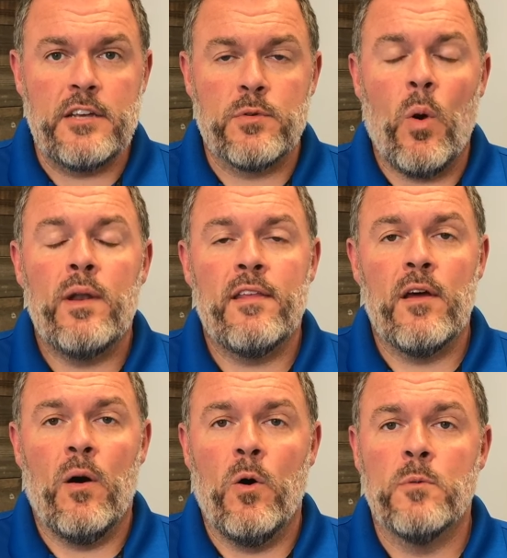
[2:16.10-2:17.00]
is we're going into
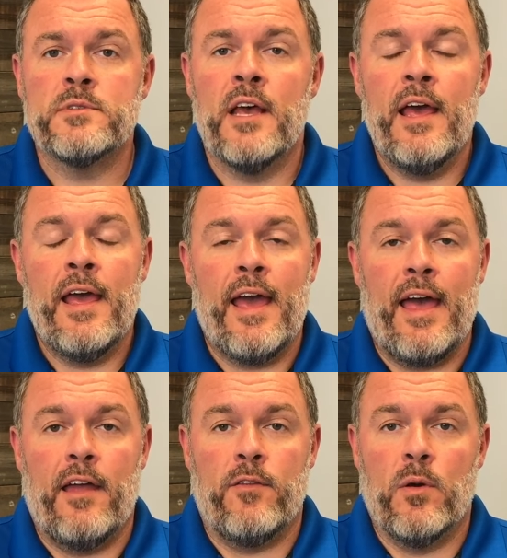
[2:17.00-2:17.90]
the homes
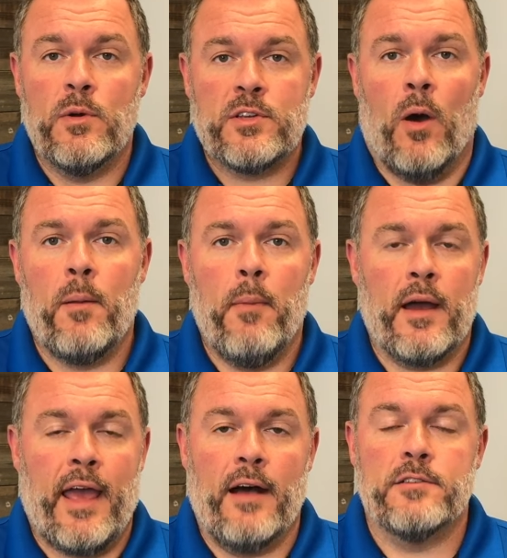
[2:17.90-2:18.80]
and doing what's called a
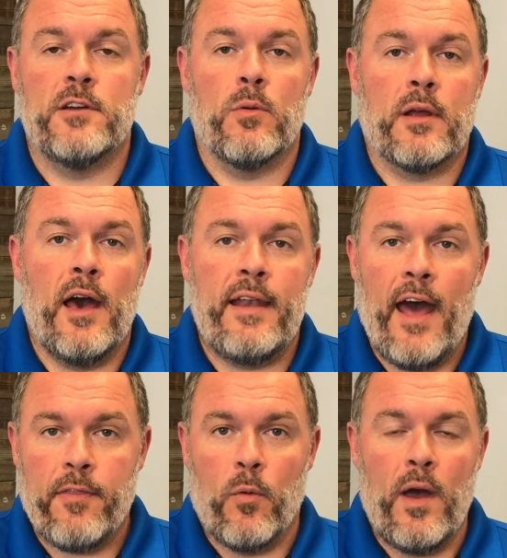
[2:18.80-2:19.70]
muck out. So we're cutting
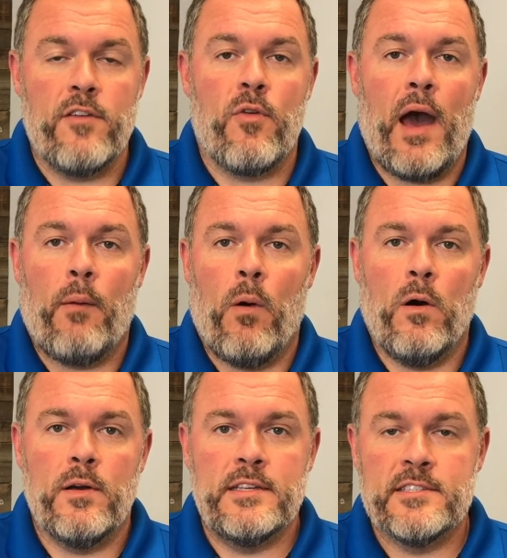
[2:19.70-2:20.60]
out the wet
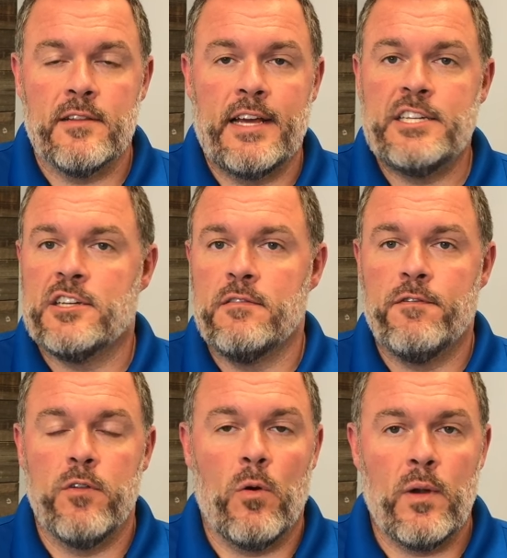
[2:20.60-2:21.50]
drywall, insulation,
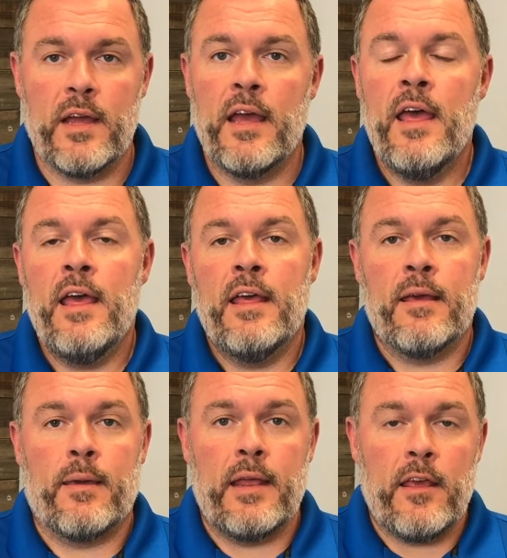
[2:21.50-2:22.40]
flooring,
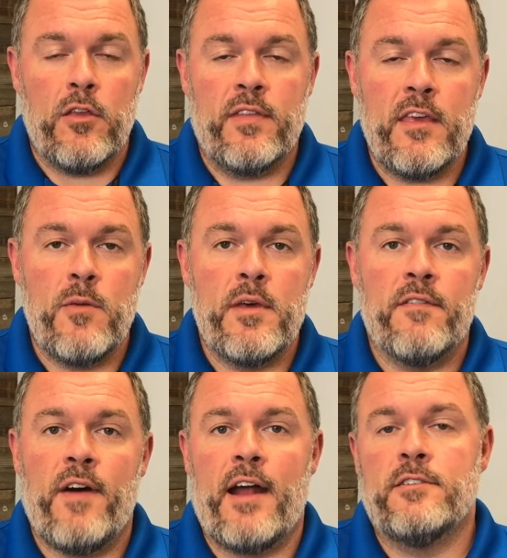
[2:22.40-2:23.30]
getting
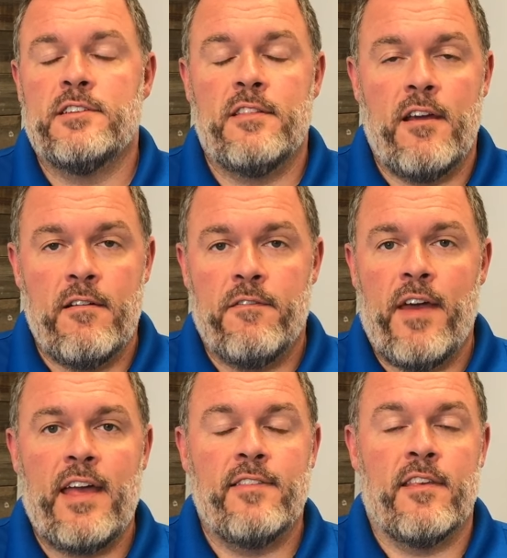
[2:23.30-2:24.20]
dehumidifiers in there and
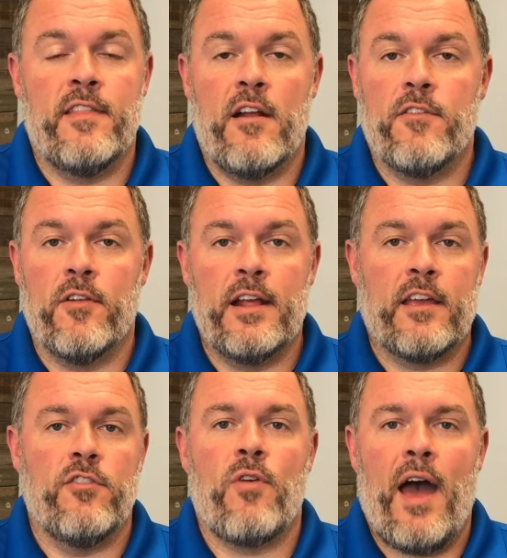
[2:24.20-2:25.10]
fans in there so they
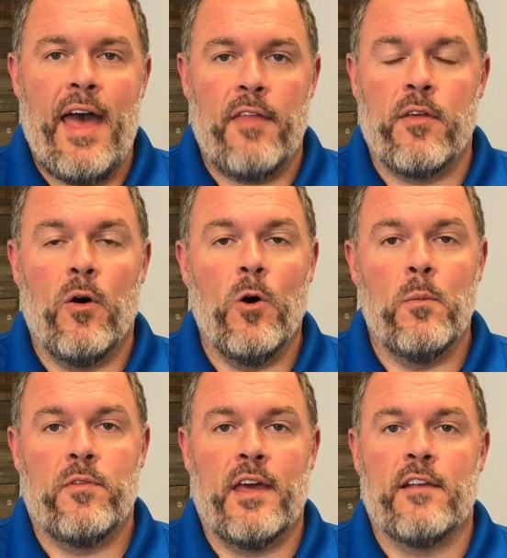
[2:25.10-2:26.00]
can dry out the
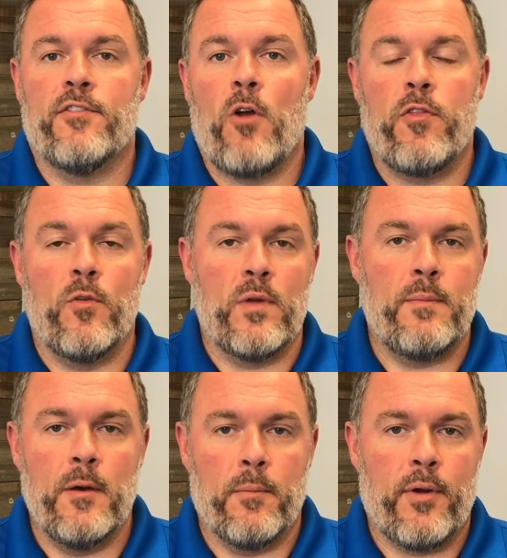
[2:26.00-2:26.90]
home so they can start the
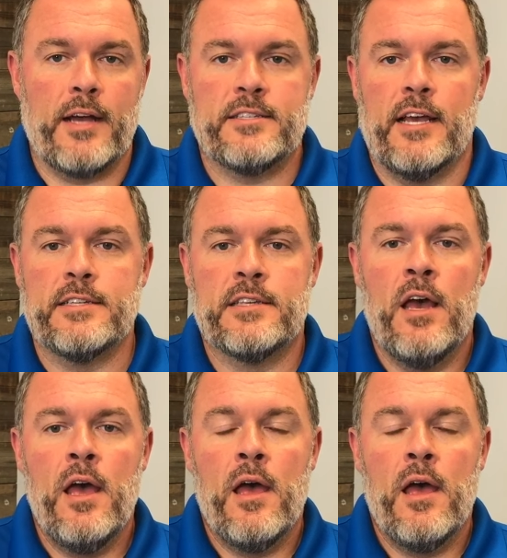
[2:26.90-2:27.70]
rebuild process.